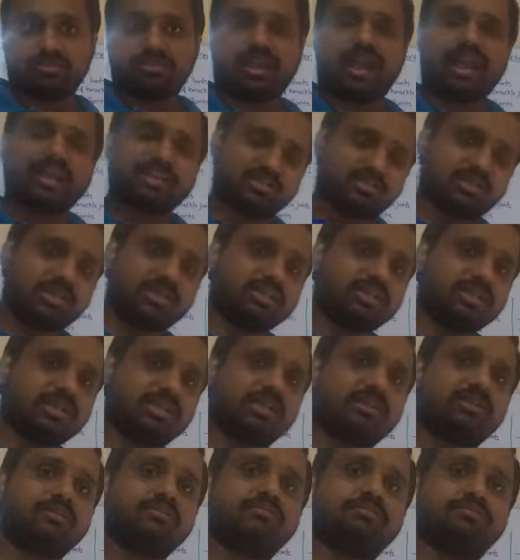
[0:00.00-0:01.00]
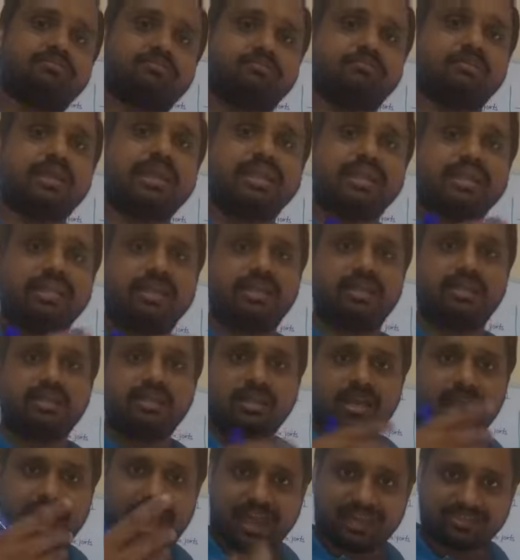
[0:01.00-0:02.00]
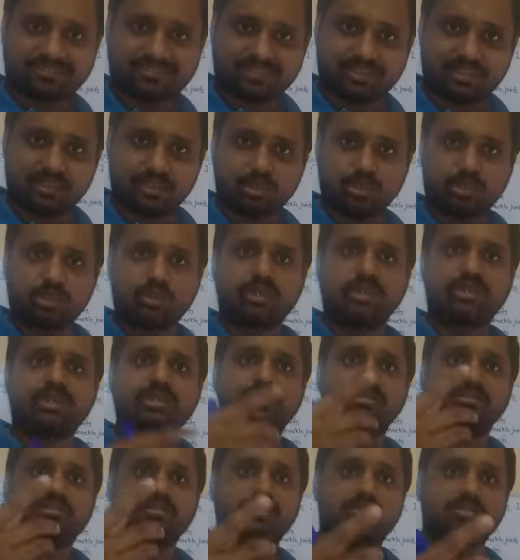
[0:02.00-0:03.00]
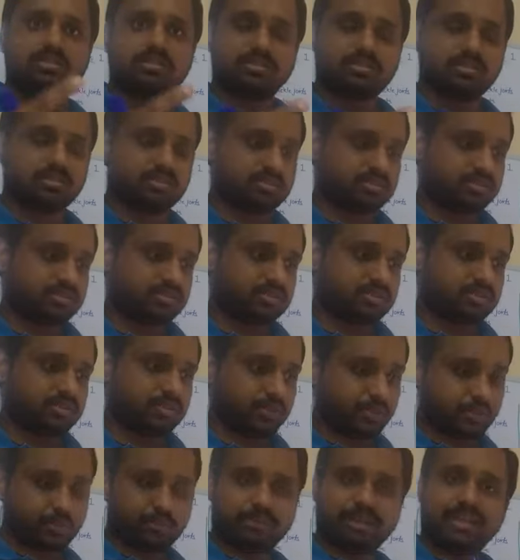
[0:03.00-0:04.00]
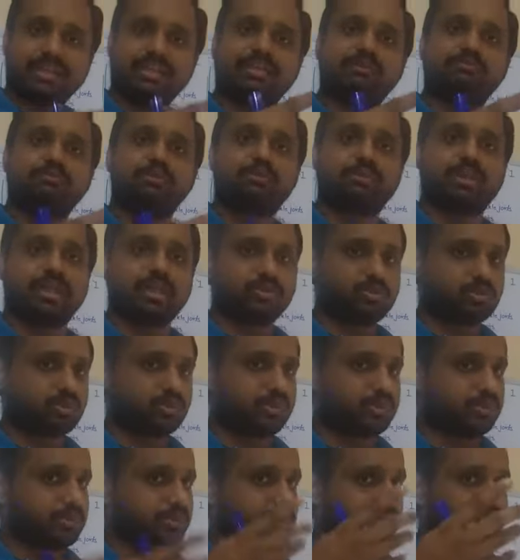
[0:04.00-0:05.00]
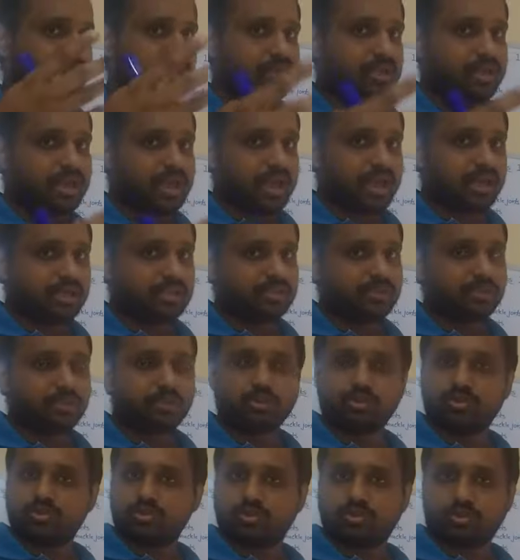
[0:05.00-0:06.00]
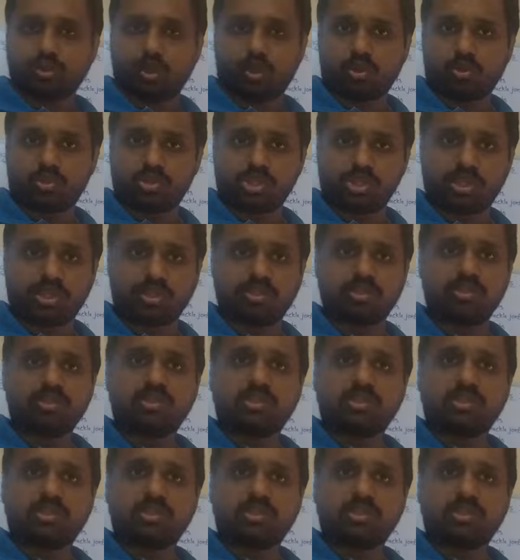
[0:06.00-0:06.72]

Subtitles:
Actually there are mainly axial loading due to bending moment, I told you, and due to torsion.